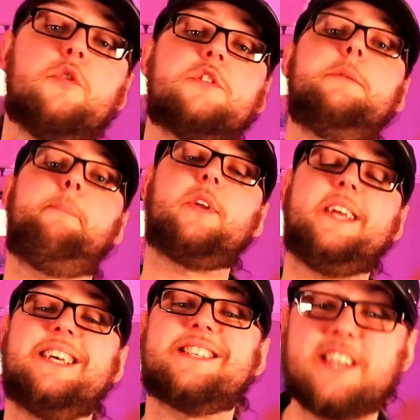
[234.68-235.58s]
course, the body
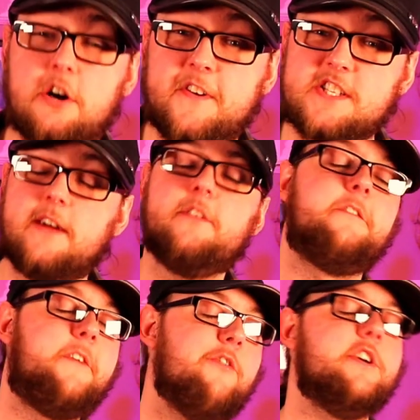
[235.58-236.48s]
itself is another
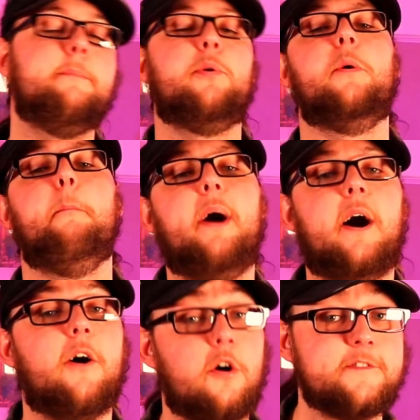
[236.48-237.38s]
very important
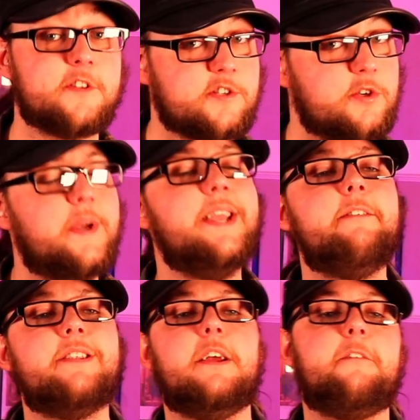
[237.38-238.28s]
part of the suit,
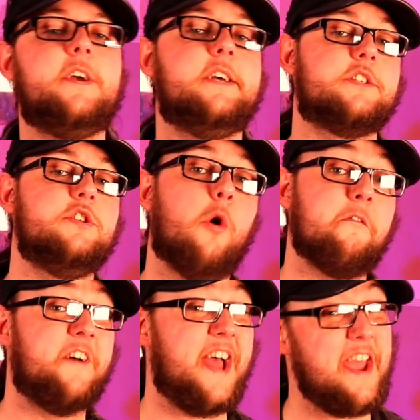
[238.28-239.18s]
even if it is not
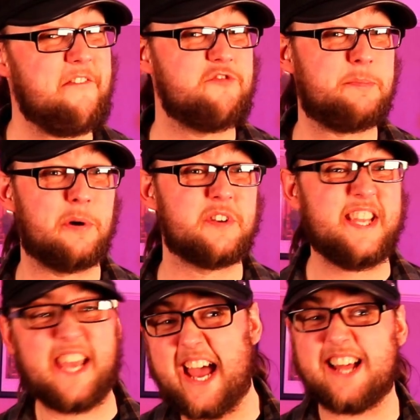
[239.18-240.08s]
for
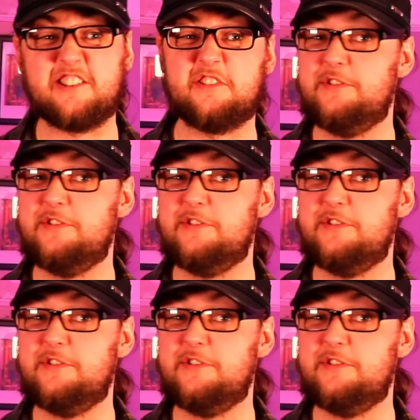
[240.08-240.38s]
everybody and